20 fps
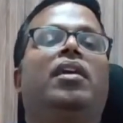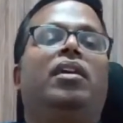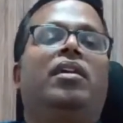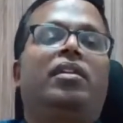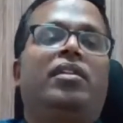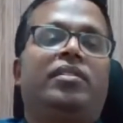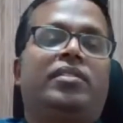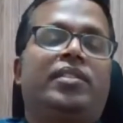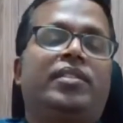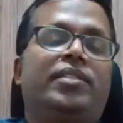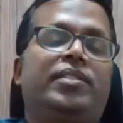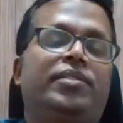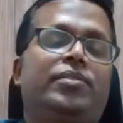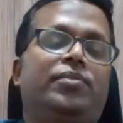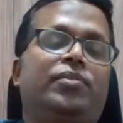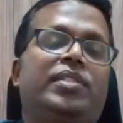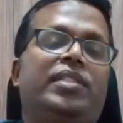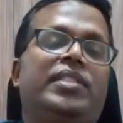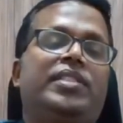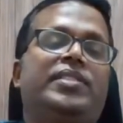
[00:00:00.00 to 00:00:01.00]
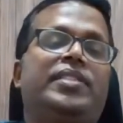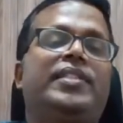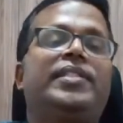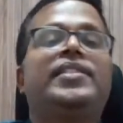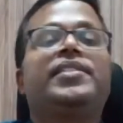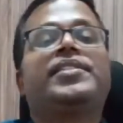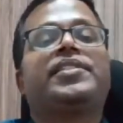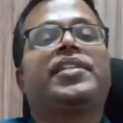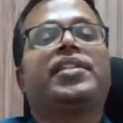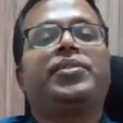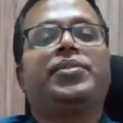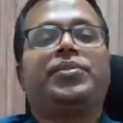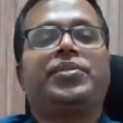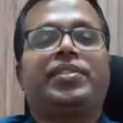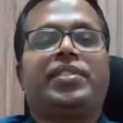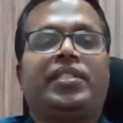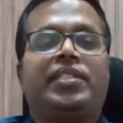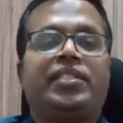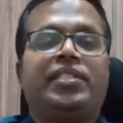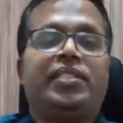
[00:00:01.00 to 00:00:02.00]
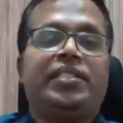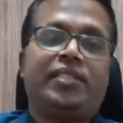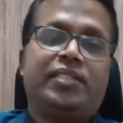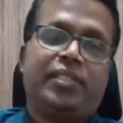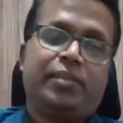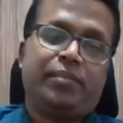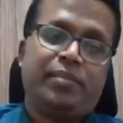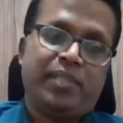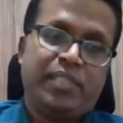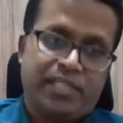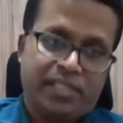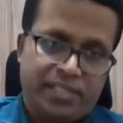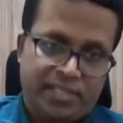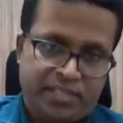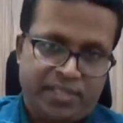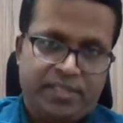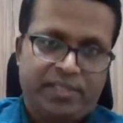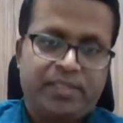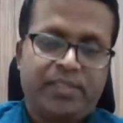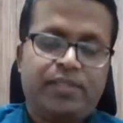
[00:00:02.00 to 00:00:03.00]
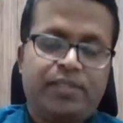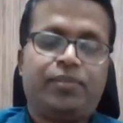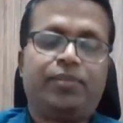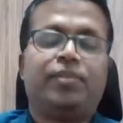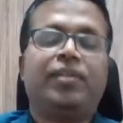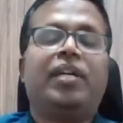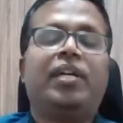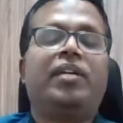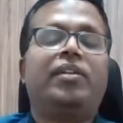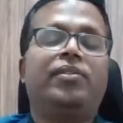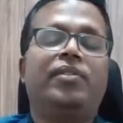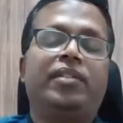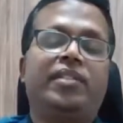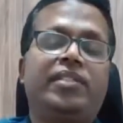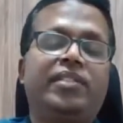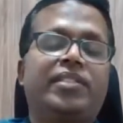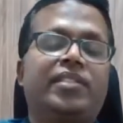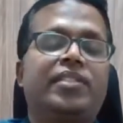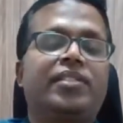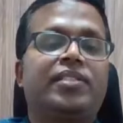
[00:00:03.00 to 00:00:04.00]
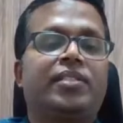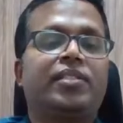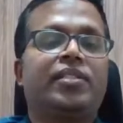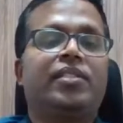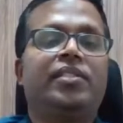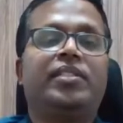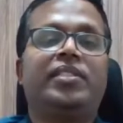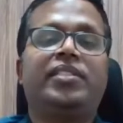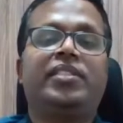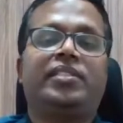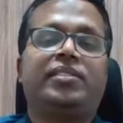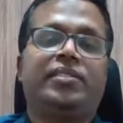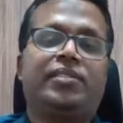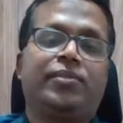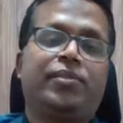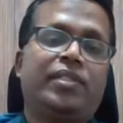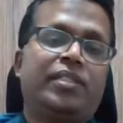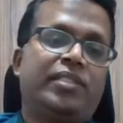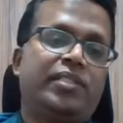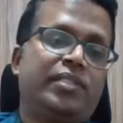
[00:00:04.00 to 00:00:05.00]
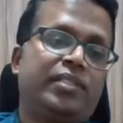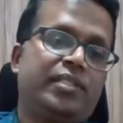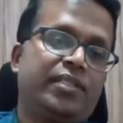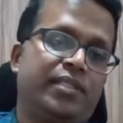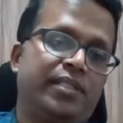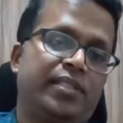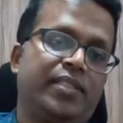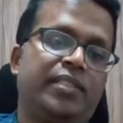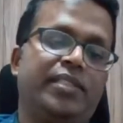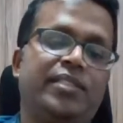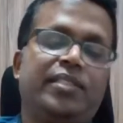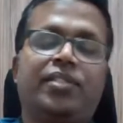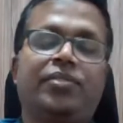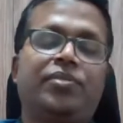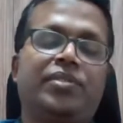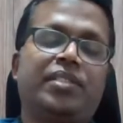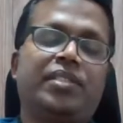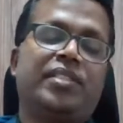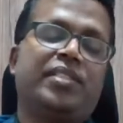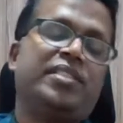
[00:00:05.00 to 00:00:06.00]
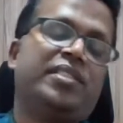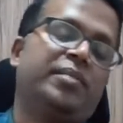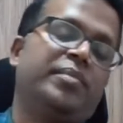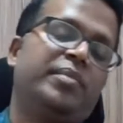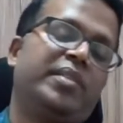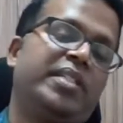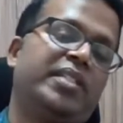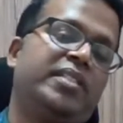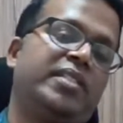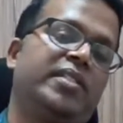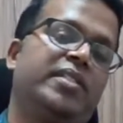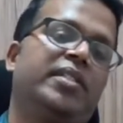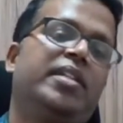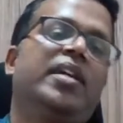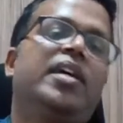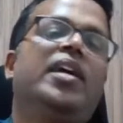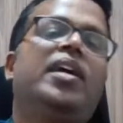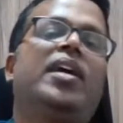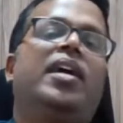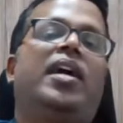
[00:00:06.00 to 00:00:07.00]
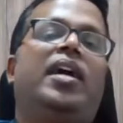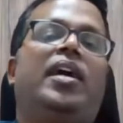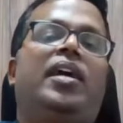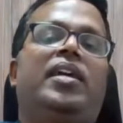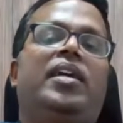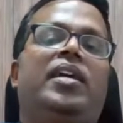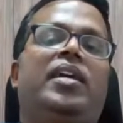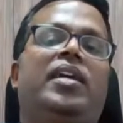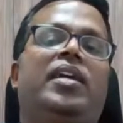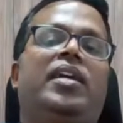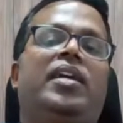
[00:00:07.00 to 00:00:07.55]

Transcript: that is known as intrauterine insemination. So I will discuss in details what is this intrauterine insemination, and